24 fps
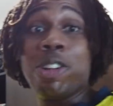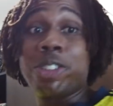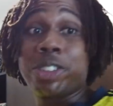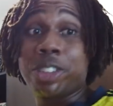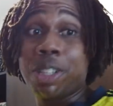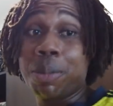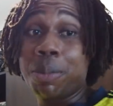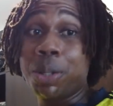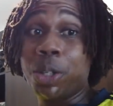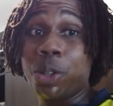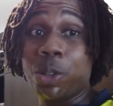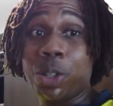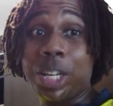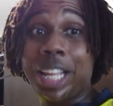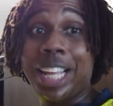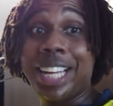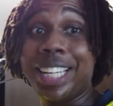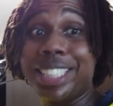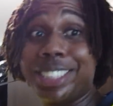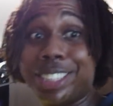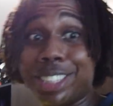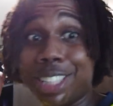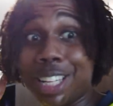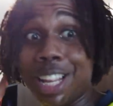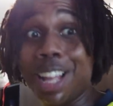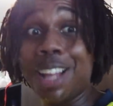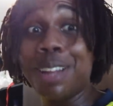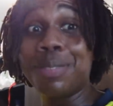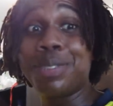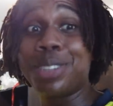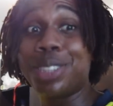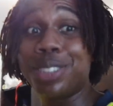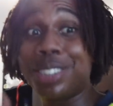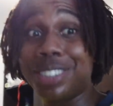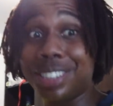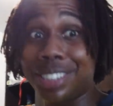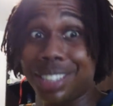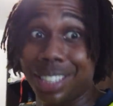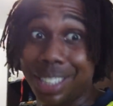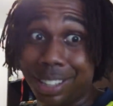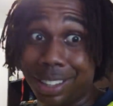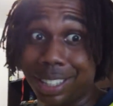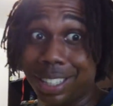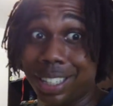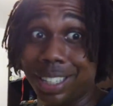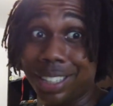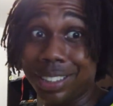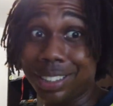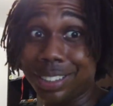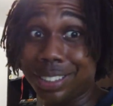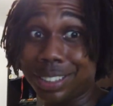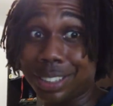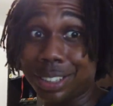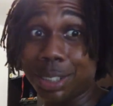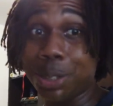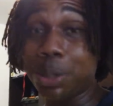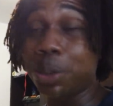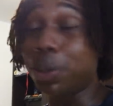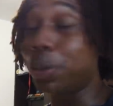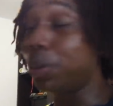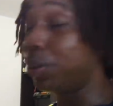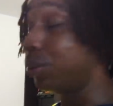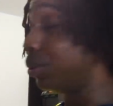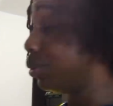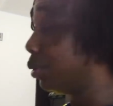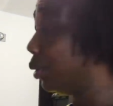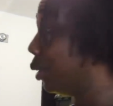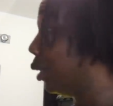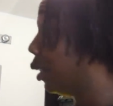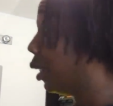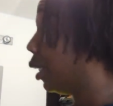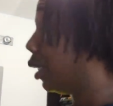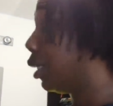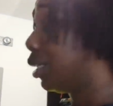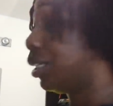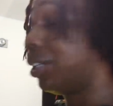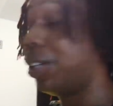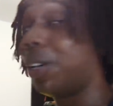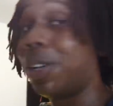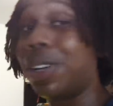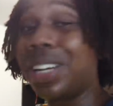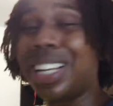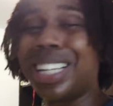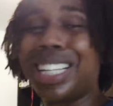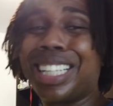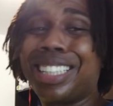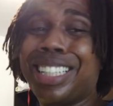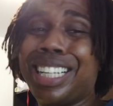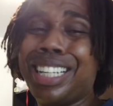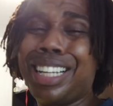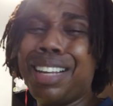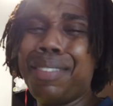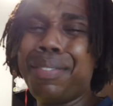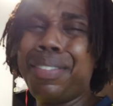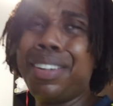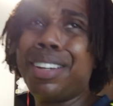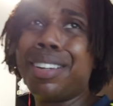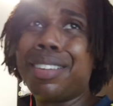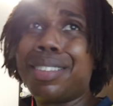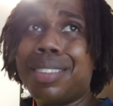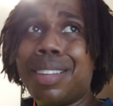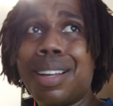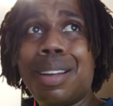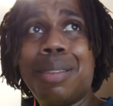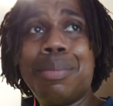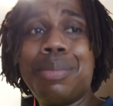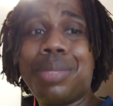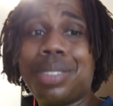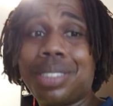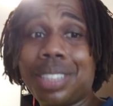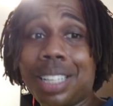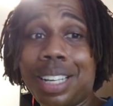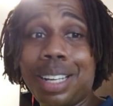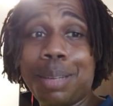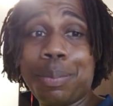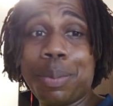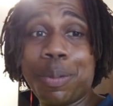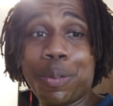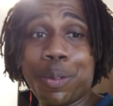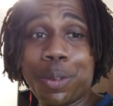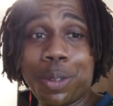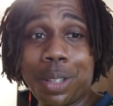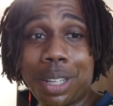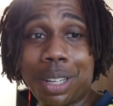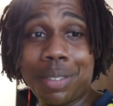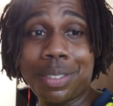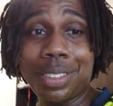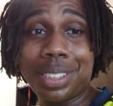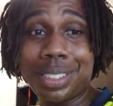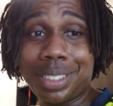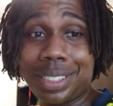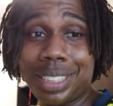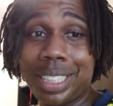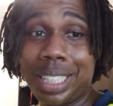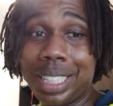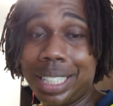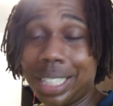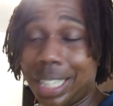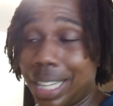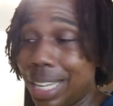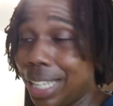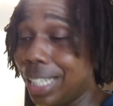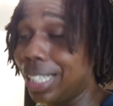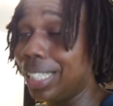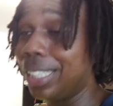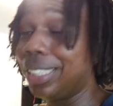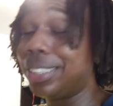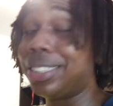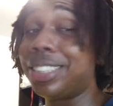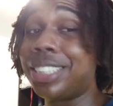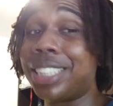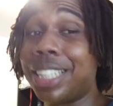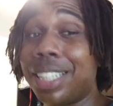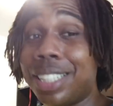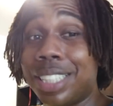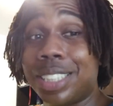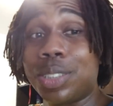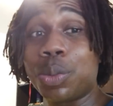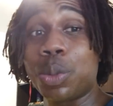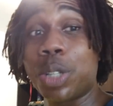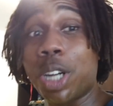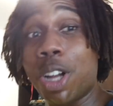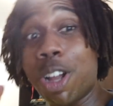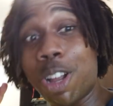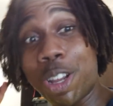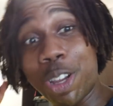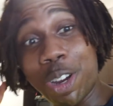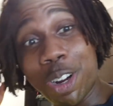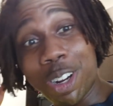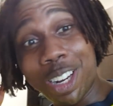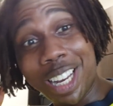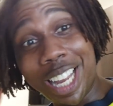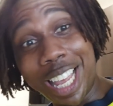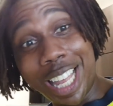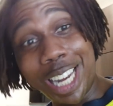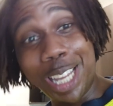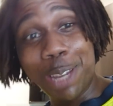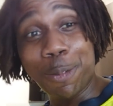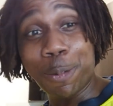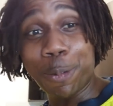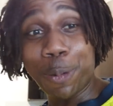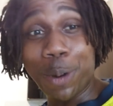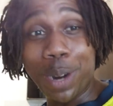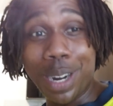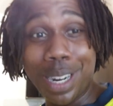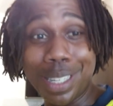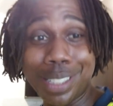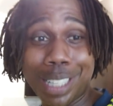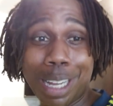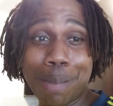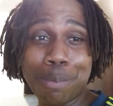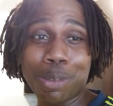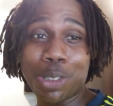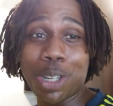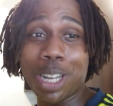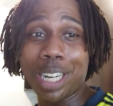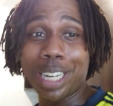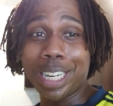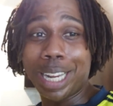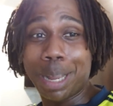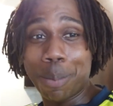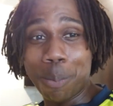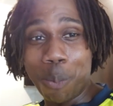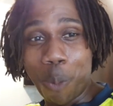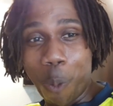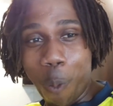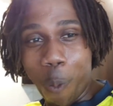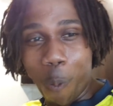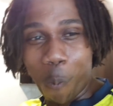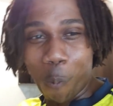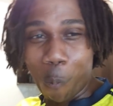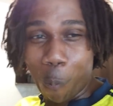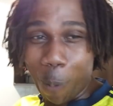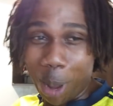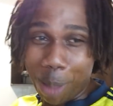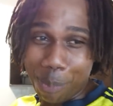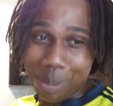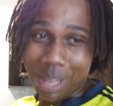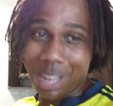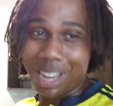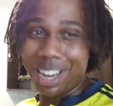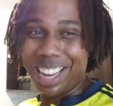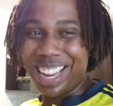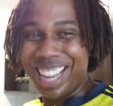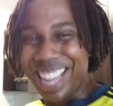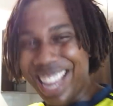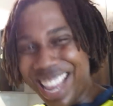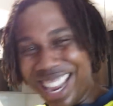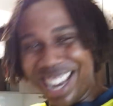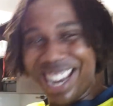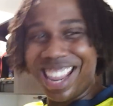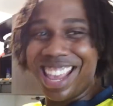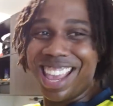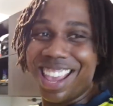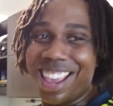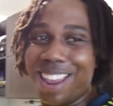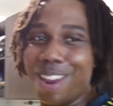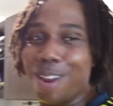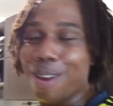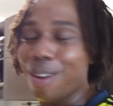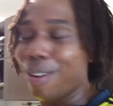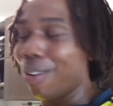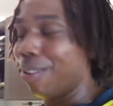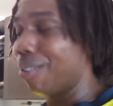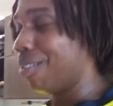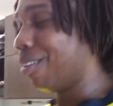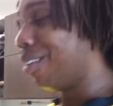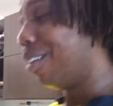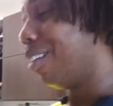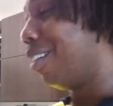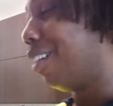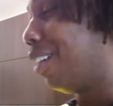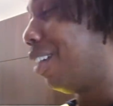know some of you ladies love to see this, so you know, give it a thumbs up if you love to see it, ladies. Share this with all your lady friends. I'm trying to get more women in here.